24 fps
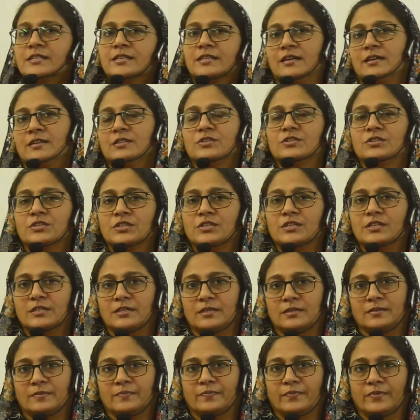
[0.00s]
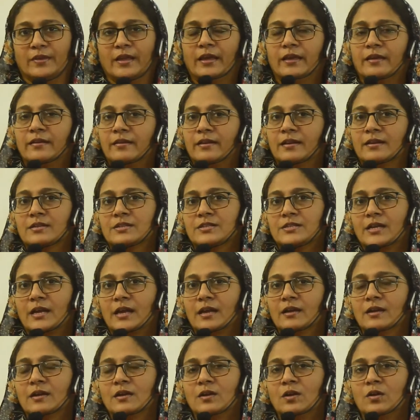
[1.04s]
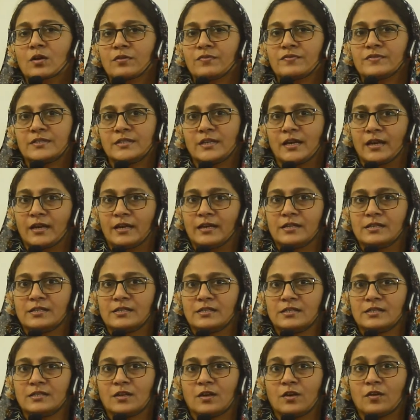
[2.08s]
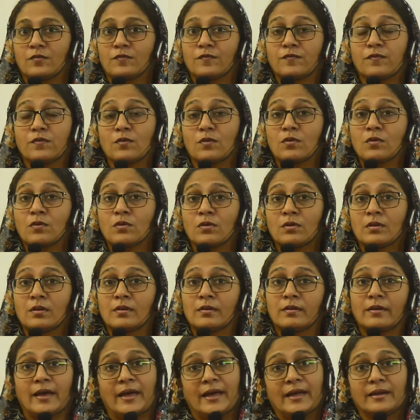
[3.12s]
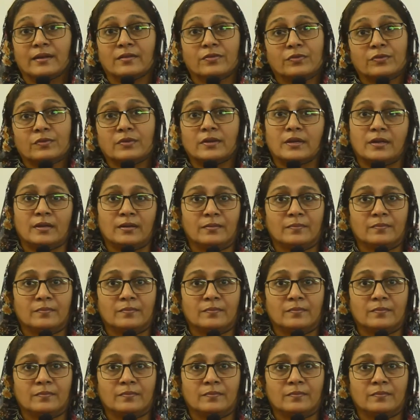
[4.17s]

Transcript: consider a rectangle of sides 4 and 3.